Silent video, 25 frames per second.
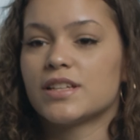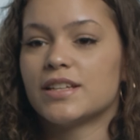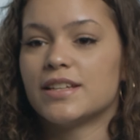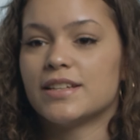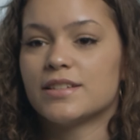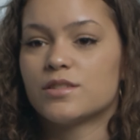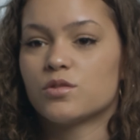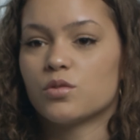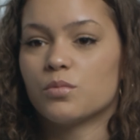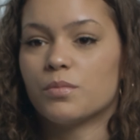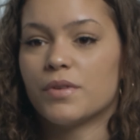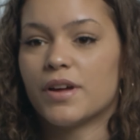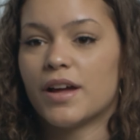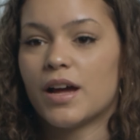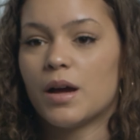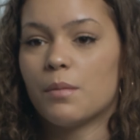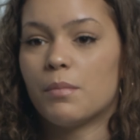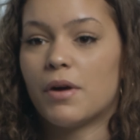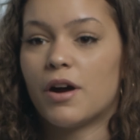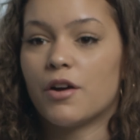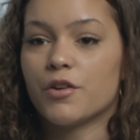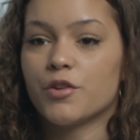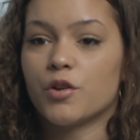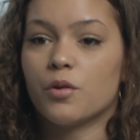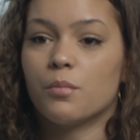a little bit
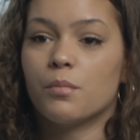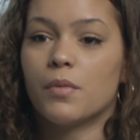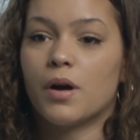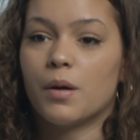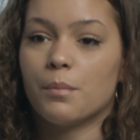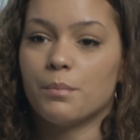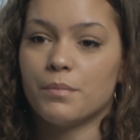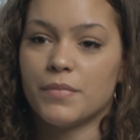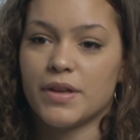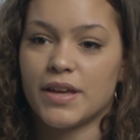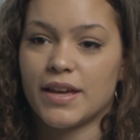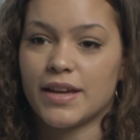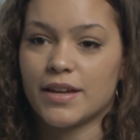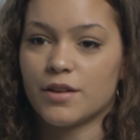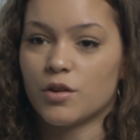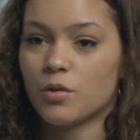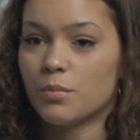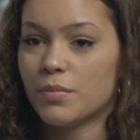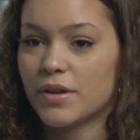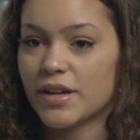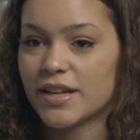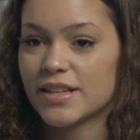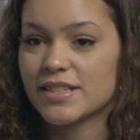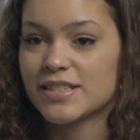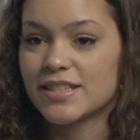about your mum being your
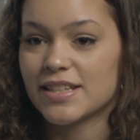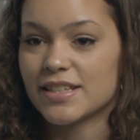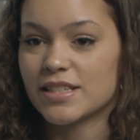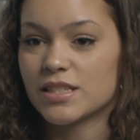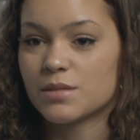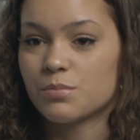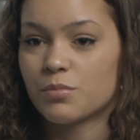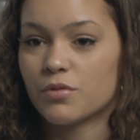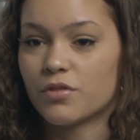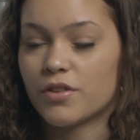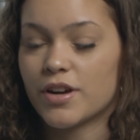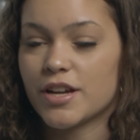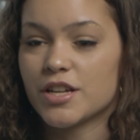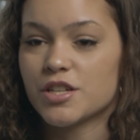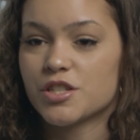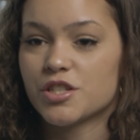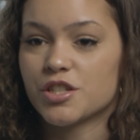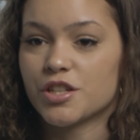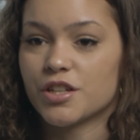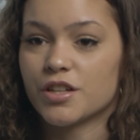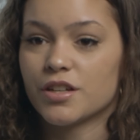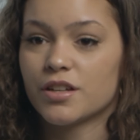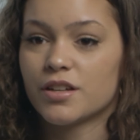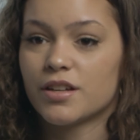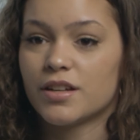biggest
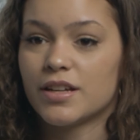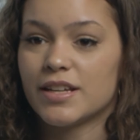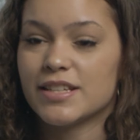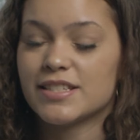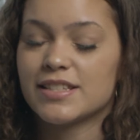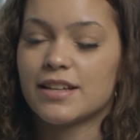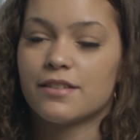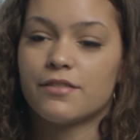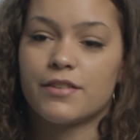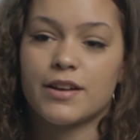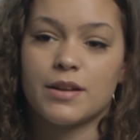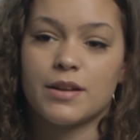inspiration. Is there